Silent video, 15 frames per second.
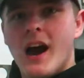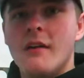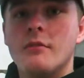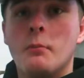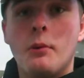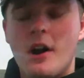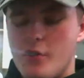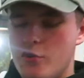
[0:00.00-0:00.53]
I have
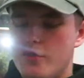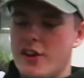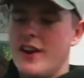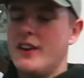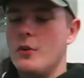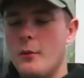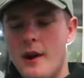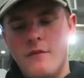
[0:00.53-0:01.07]
a brand new
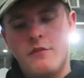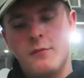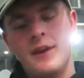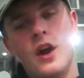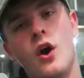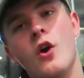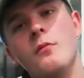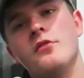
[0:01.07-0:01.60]
shaker waiting for
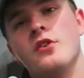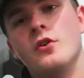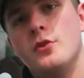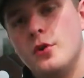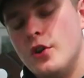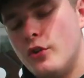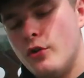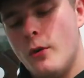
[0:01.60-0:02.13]
me at home, so I'll
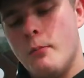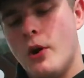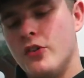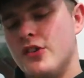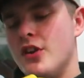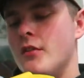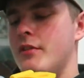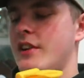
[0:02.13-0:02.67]
do another
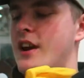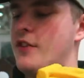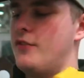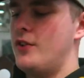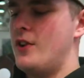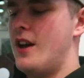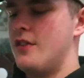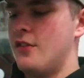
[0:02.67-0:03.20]
unboxing over the next
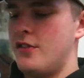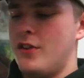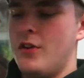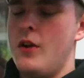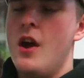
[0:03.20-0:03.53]
few days or so.